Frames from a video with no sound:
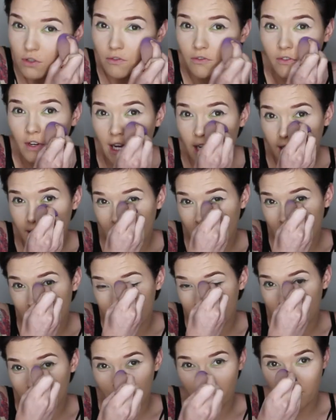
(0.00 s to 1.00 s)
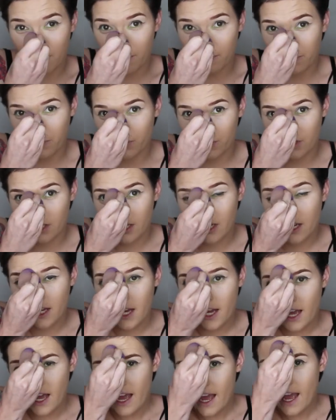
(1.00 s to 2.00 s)
to find out if Bubbles
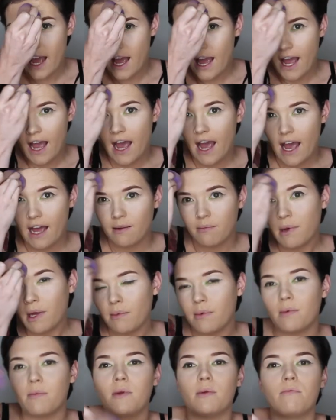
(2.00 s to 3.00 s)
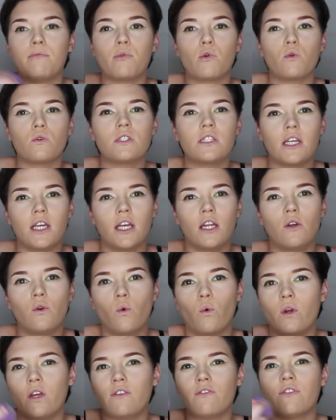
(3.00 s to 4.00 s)
had maybe been brought in, or
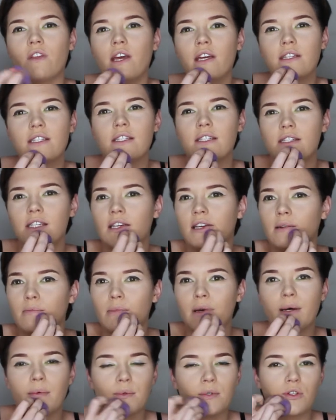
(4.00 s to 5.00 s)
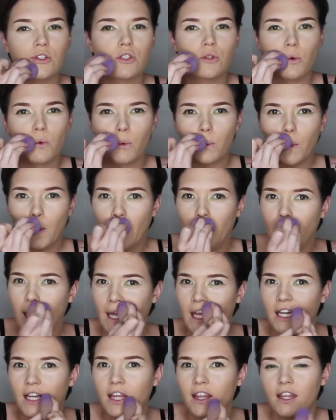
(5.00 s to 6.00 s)
if they'd seen Bubbles, or
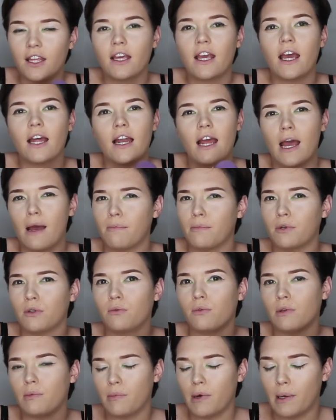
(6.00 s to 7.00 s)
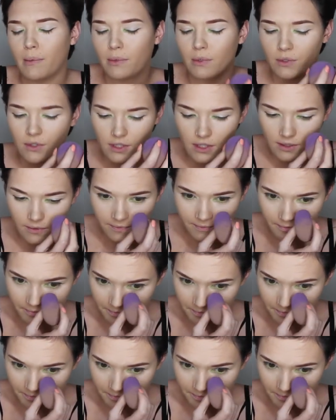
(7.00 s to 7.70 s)
anything had happened with Bubbles.